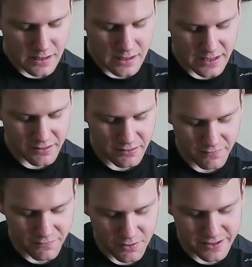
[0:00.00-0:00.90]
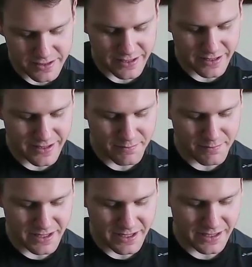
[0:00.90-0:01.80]
I don't foresee there
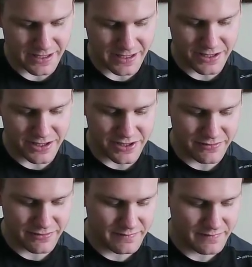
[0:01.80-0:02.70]
being an issue.